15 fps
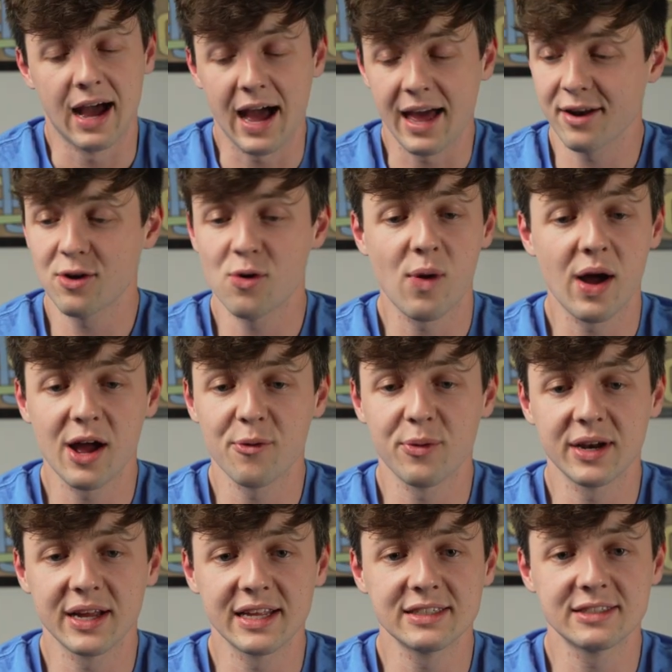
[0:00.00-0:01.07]
I don't know why I
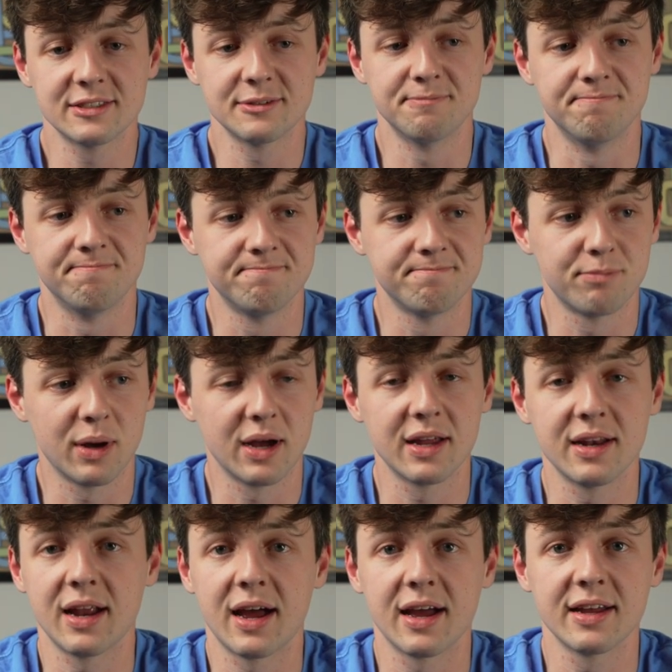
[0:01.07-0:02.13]
went against him,
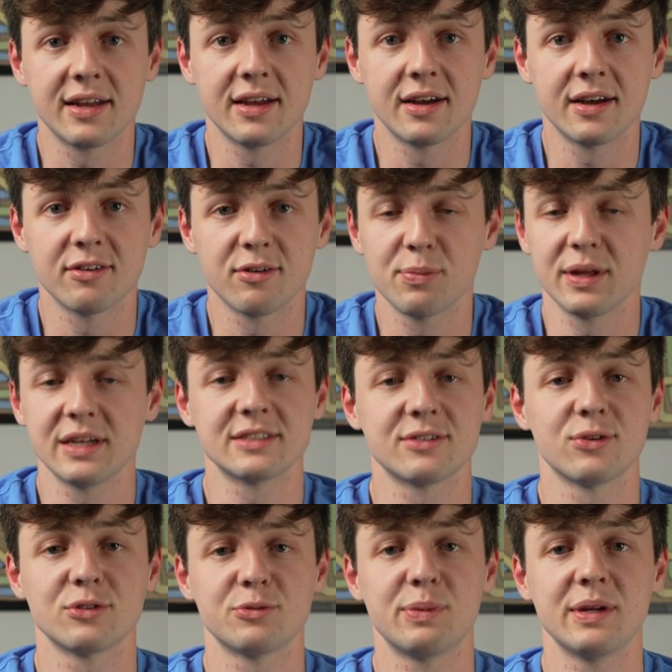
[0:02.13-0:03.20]
but I replaced the
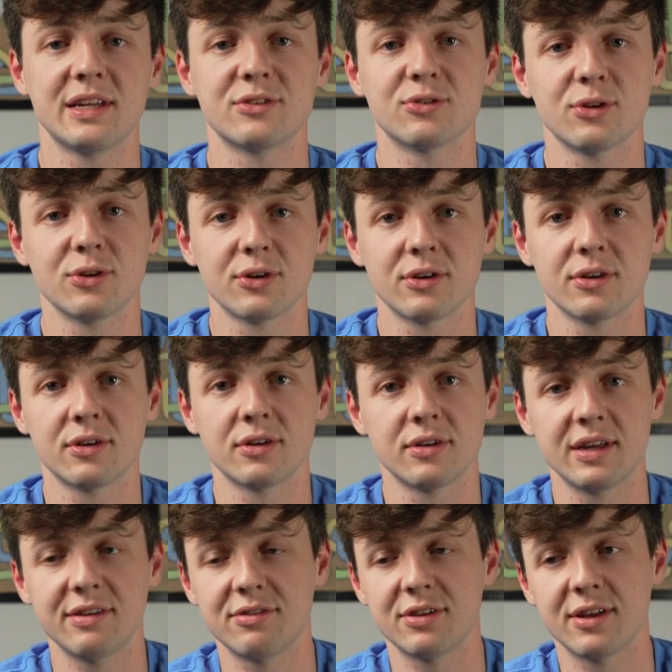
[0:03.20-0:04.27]
whole speed controller,
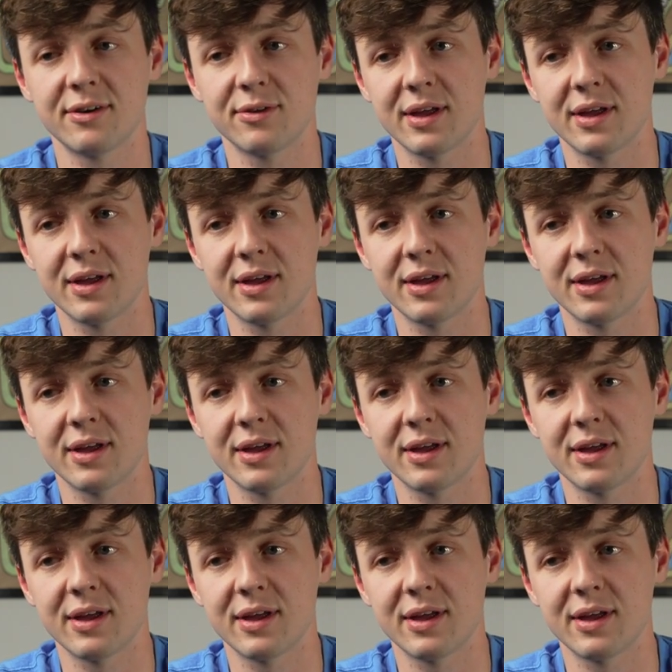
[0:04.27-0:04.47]
even though